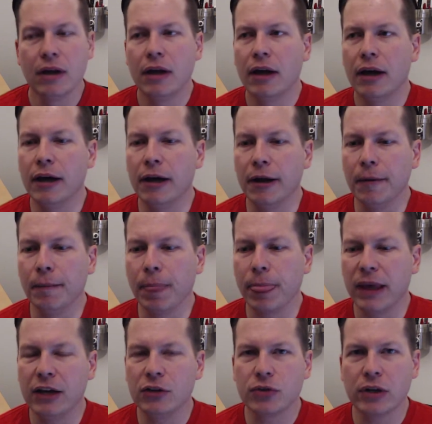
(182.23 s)

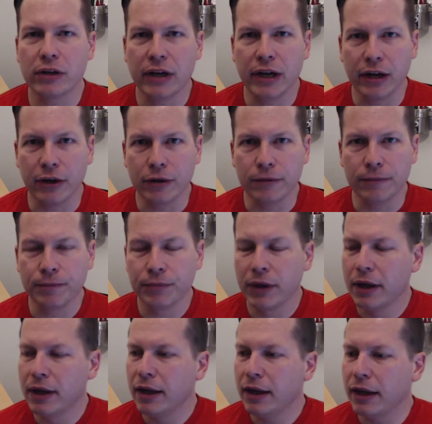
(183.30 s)
H. Rider Haggard.
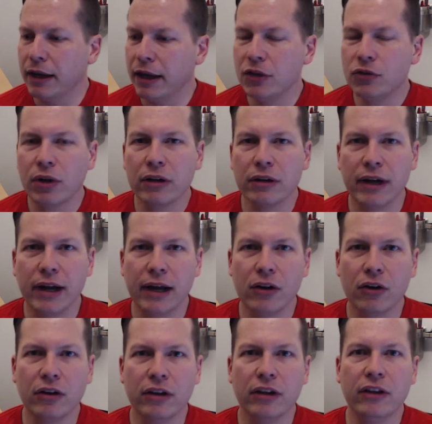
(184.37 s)
And H. Rider
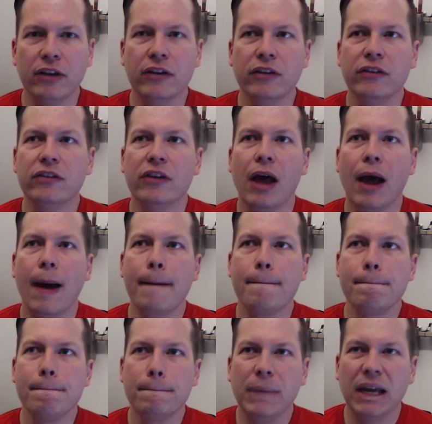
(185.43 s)
Haggard is
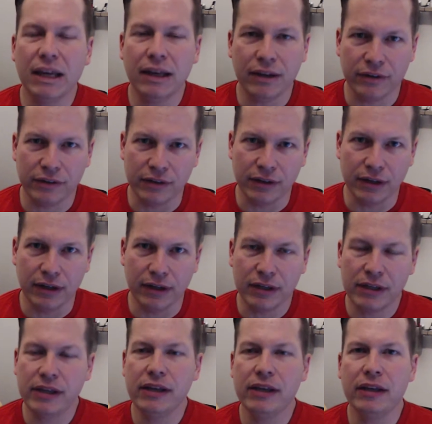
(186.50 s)
amazing.
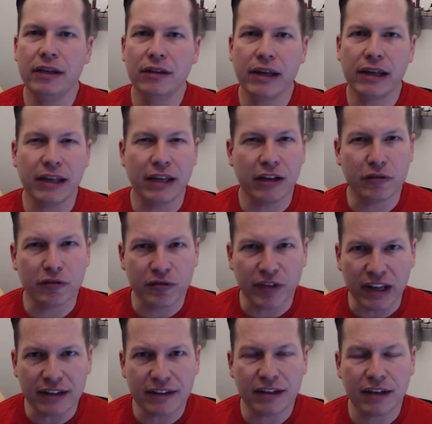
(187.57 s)
He
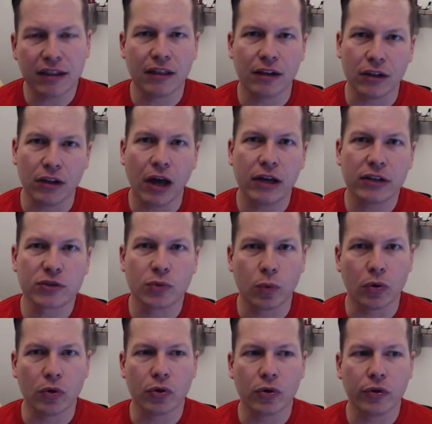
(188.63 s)
invented the Lost
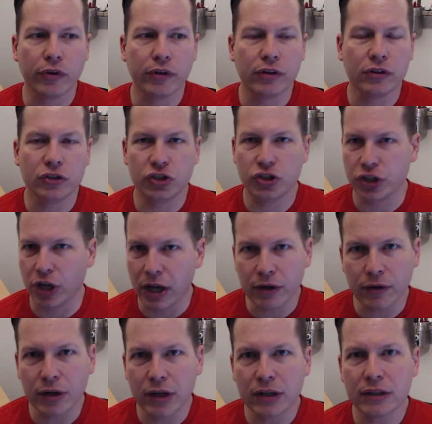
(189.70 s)
World
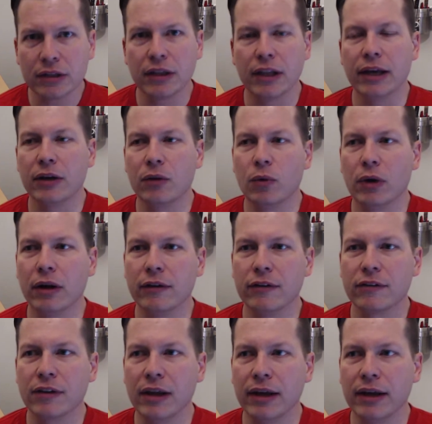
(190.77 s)
genre, where
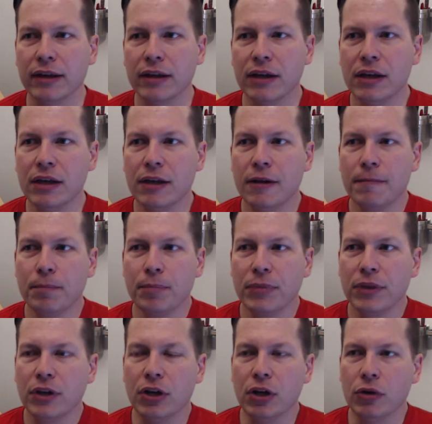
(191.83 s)
it's
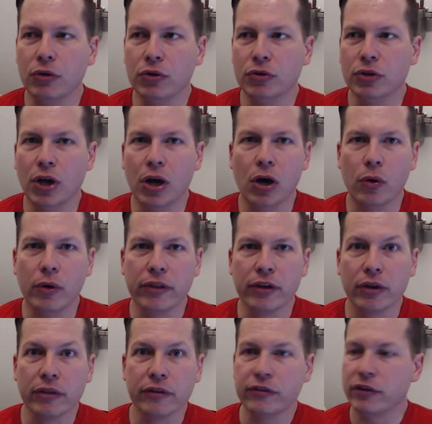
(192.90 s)
you go and then
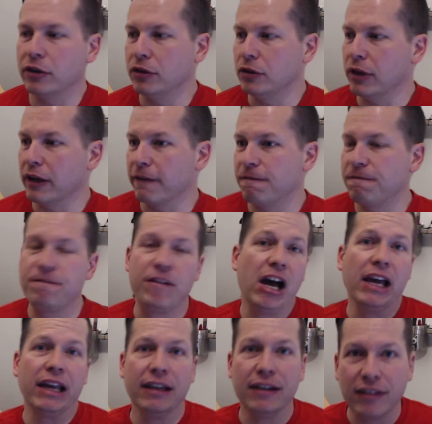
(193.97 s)
all of a sudden you
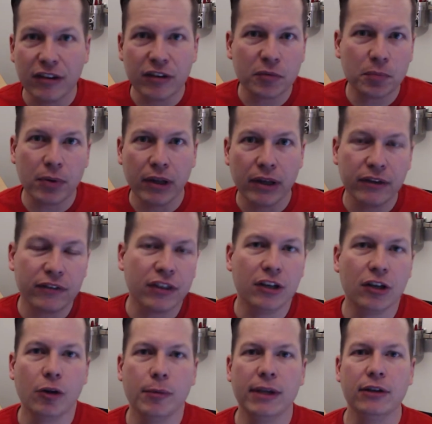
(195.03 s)
find this place
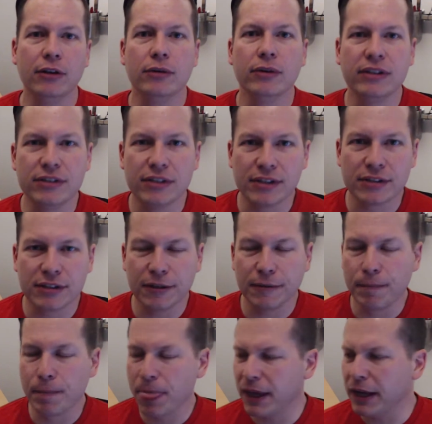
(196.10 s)
that nobody knew
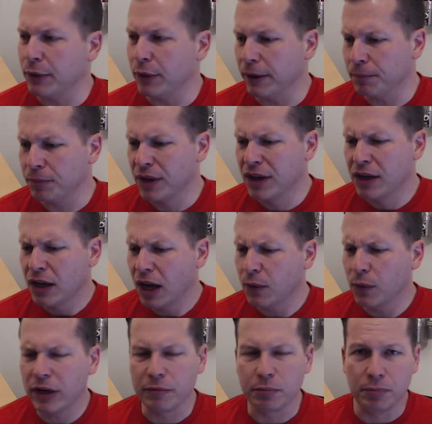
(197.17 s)
existed. Anyway, I
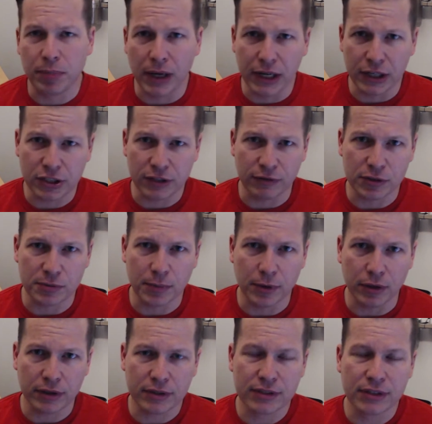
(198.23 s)
read a bunch of his
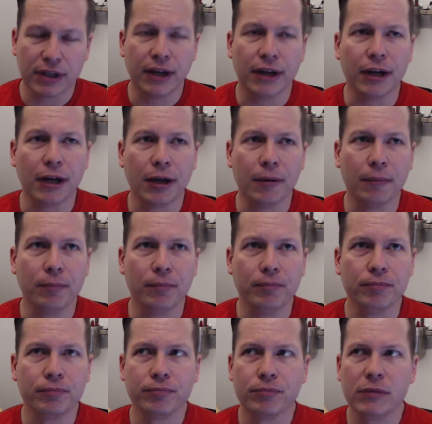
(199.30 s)
books
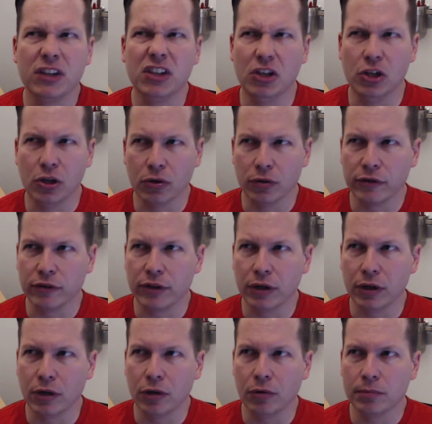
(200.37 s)
years
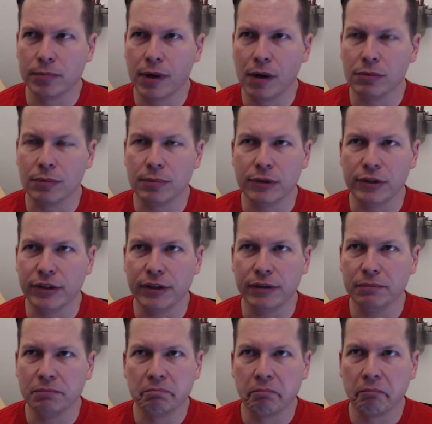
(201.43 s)
ago,
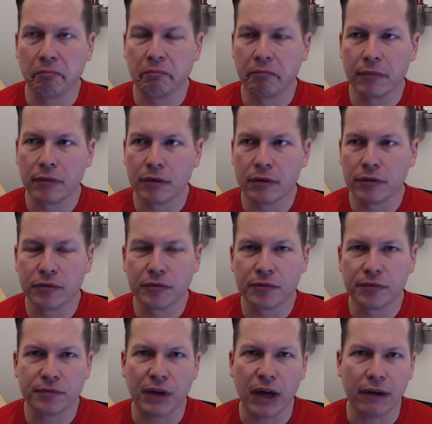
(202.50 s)
probably
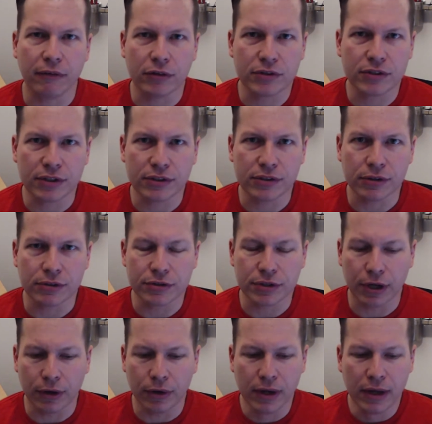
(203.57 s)
5 or 6 years
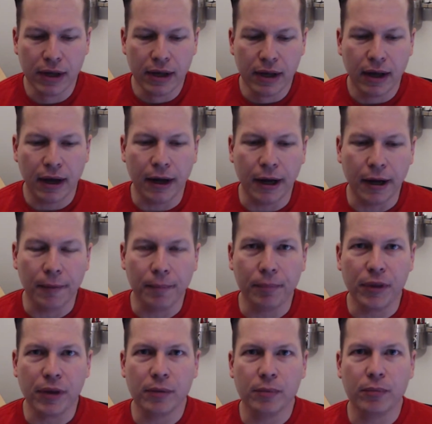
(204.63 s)
ago.
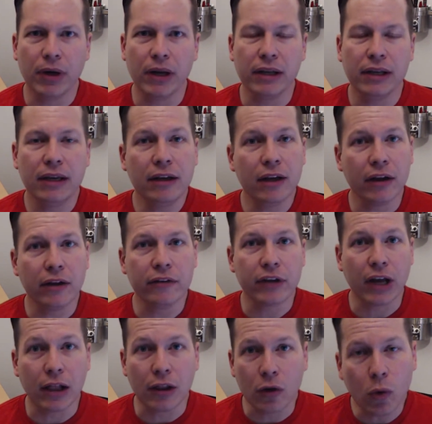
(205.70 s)
But he
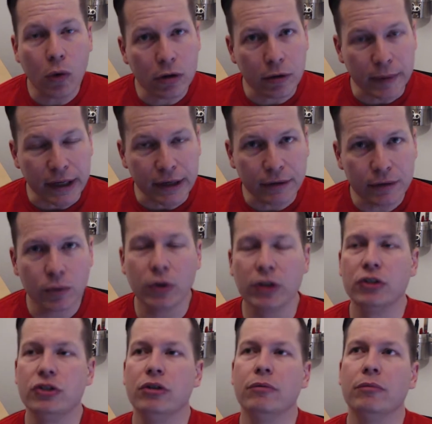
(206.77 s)
does Alan Quatermain,
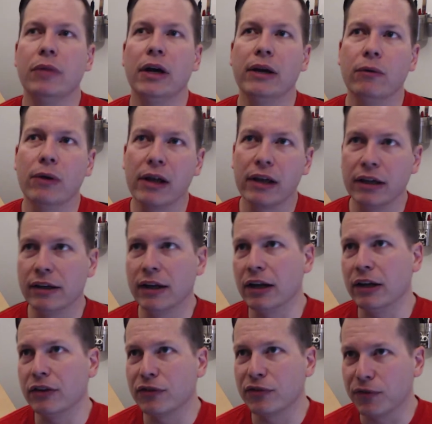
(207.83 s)
which you might
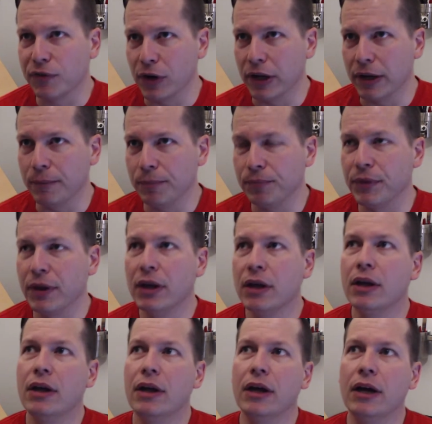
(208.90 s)
recognize from
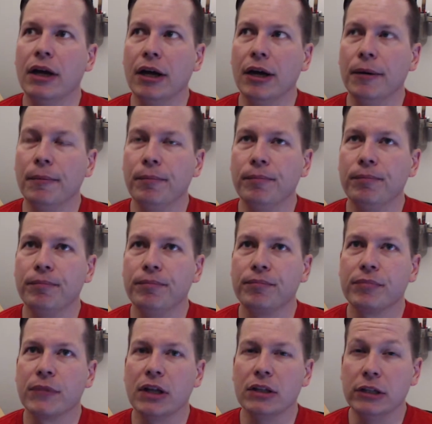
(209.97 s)
A
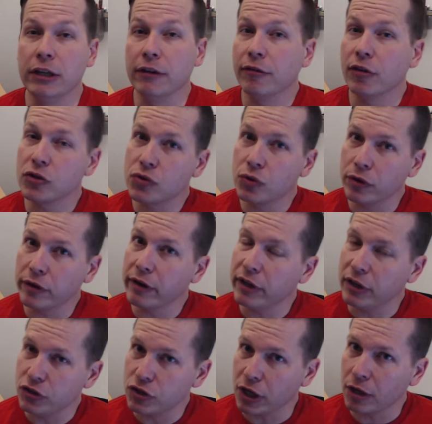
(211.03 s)
League of
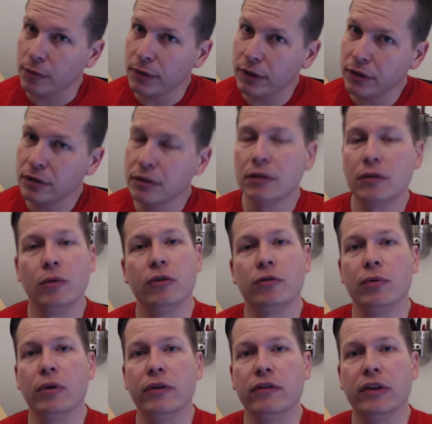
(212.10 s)
Extraordinary Gentlemen,
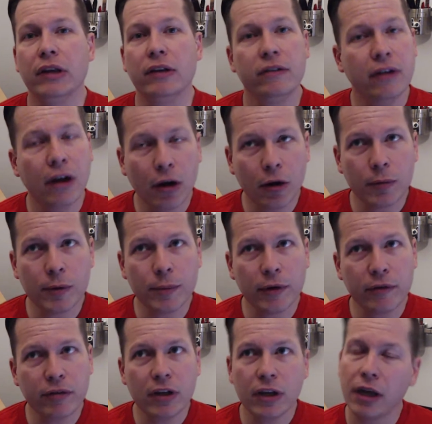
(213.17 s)
which was a terrible
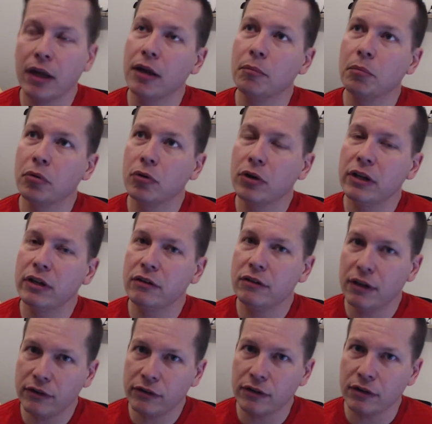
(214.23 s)
movie and pretty
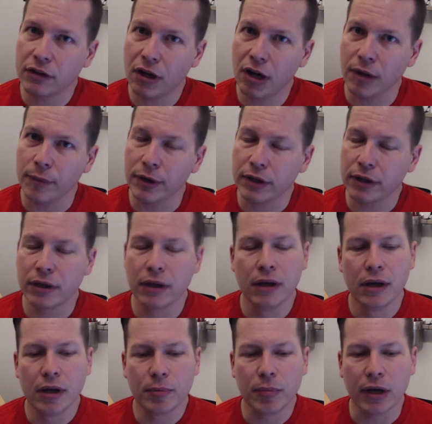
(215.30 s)
decent comic
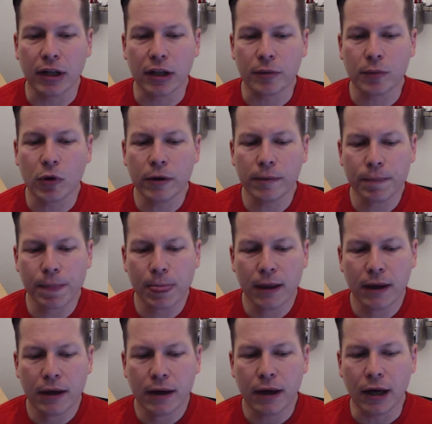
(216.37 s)
by Alan Moore.
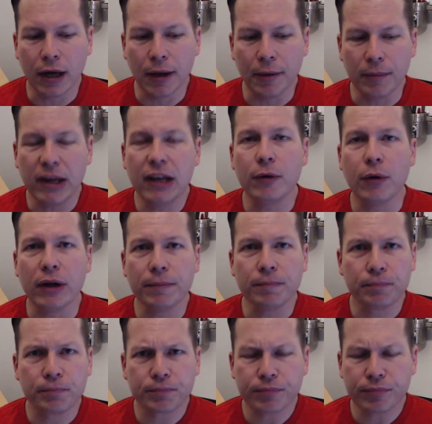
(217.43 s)
Anyway,
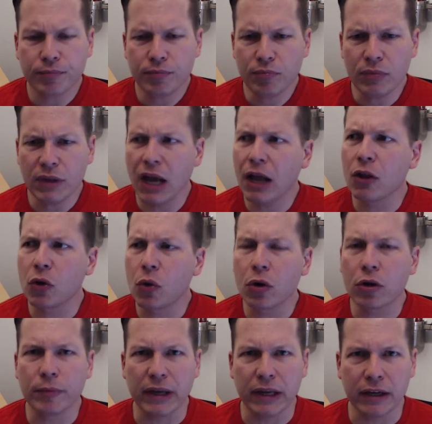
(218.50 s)
Alan
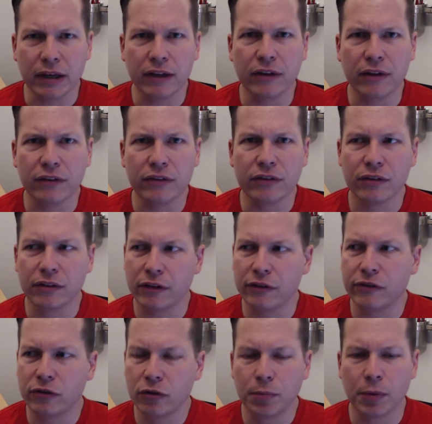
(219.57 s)
Quatermain is
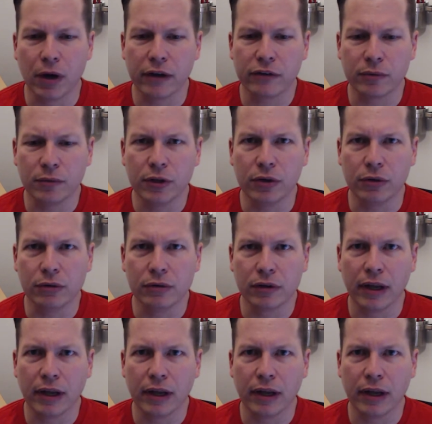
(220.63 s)
this super awesome dude.